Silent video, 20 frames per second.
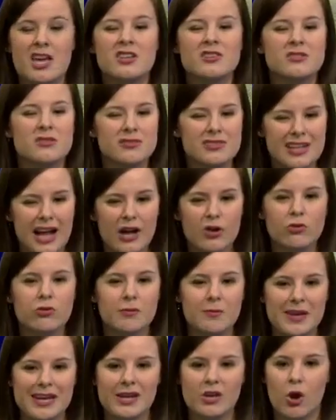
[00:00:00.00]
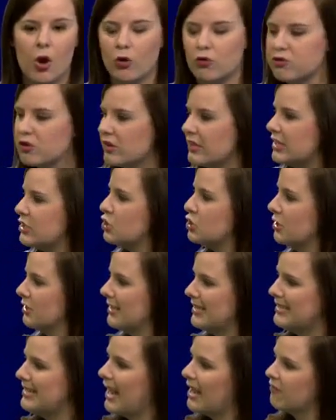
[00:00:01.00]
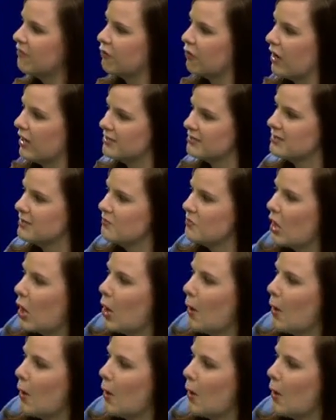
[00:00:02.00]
so it's not going to be an overly chilly night for us.